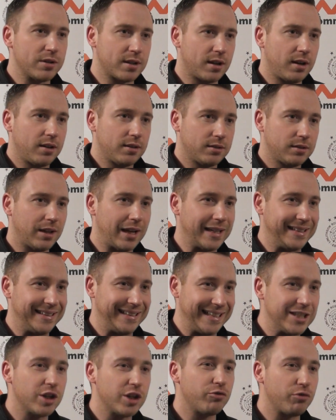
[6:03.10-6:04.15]
is a
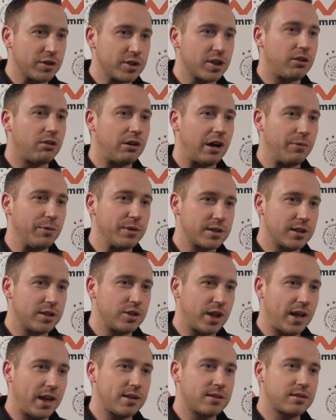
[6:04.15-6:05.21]
decent result, I would
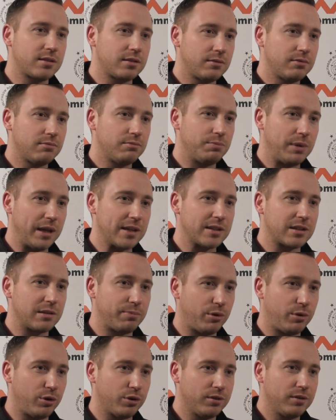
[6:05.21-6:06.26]
suggest, based
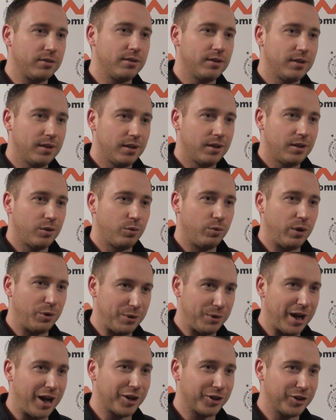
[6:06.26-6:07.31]
upon where
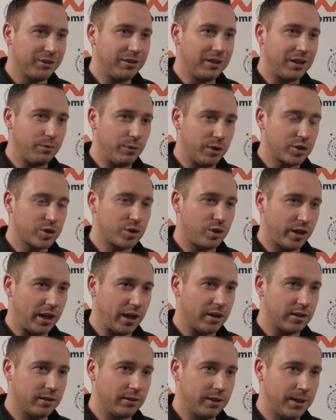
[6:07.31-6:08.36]
we are in the league and where Sauchie
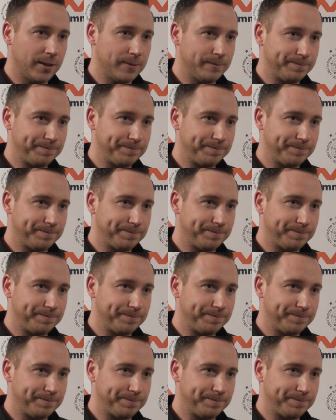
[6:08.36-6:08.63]
are in the league.